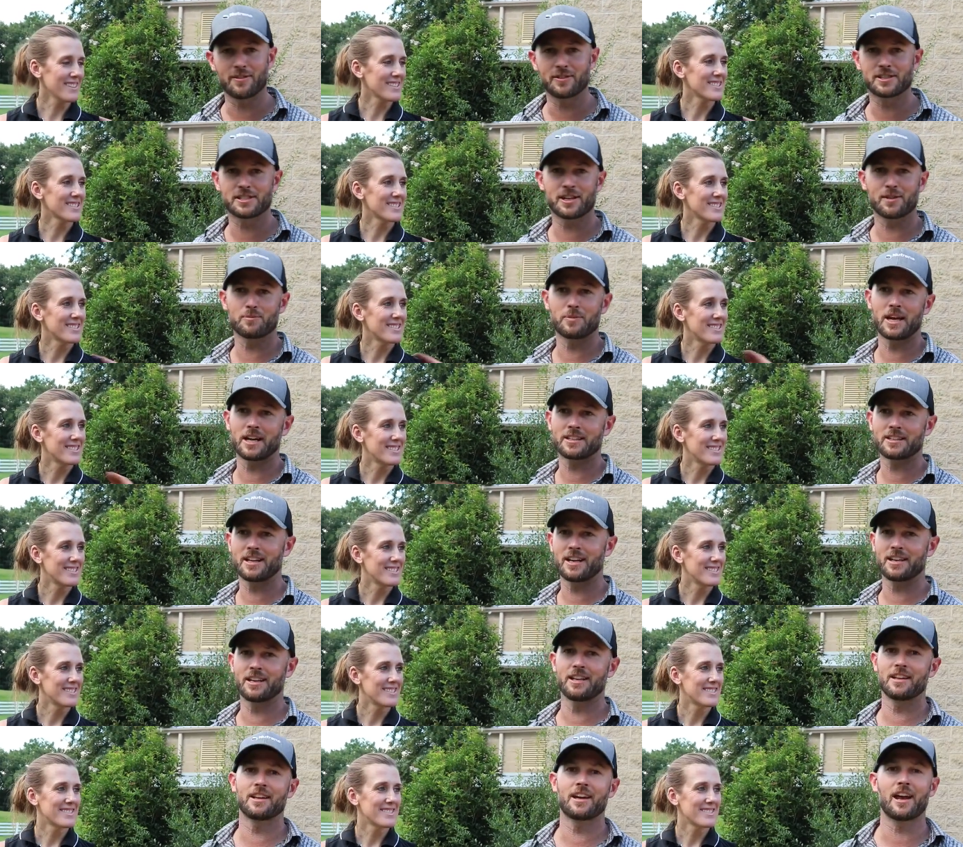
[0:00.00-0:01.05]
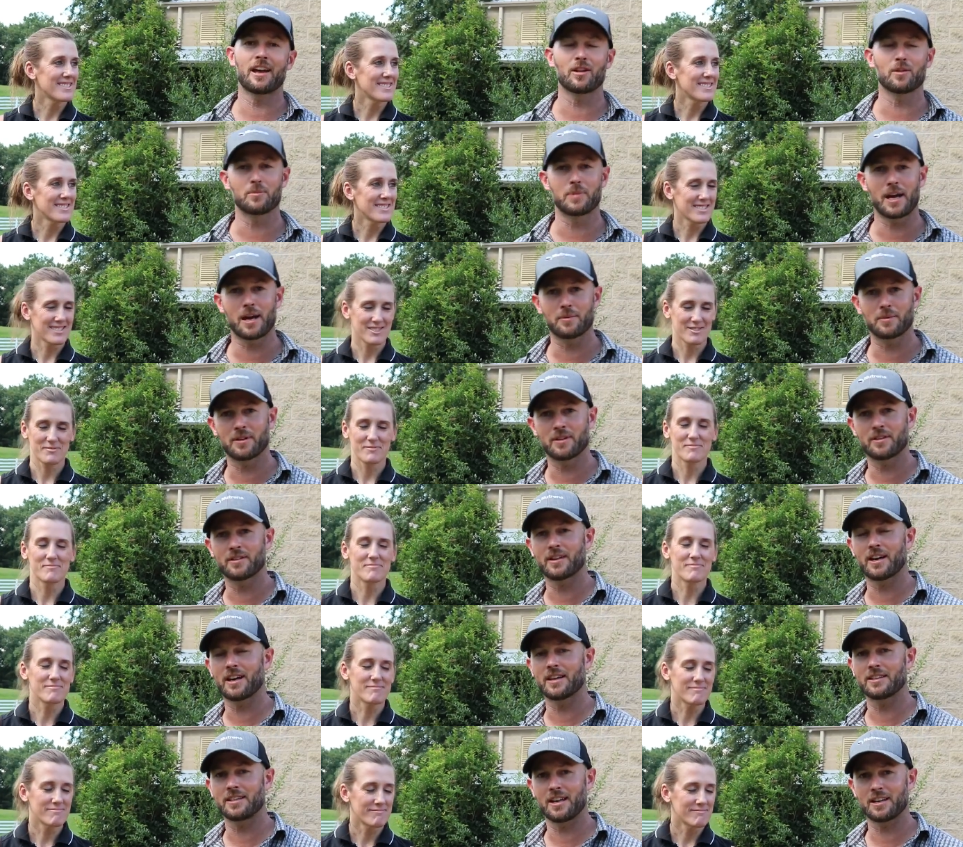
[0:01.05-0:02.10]
Speaker 1: have us come back down here to Alabama
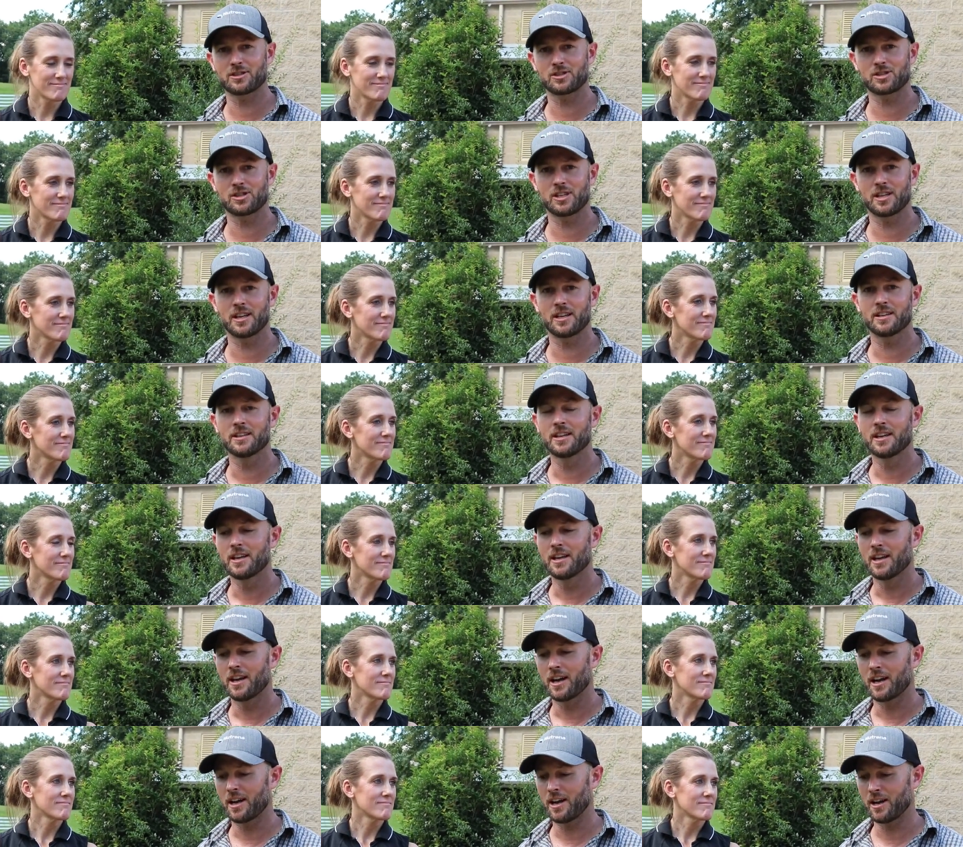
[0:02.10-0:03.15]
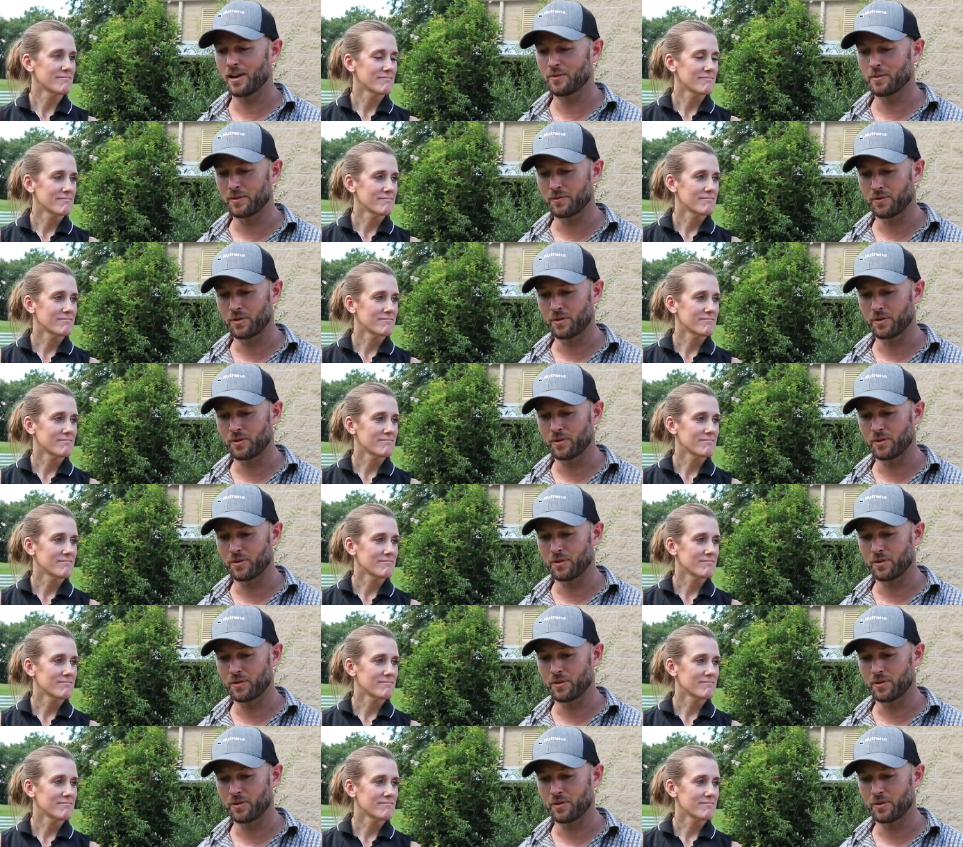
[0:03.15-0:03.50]
uh, next year uh, but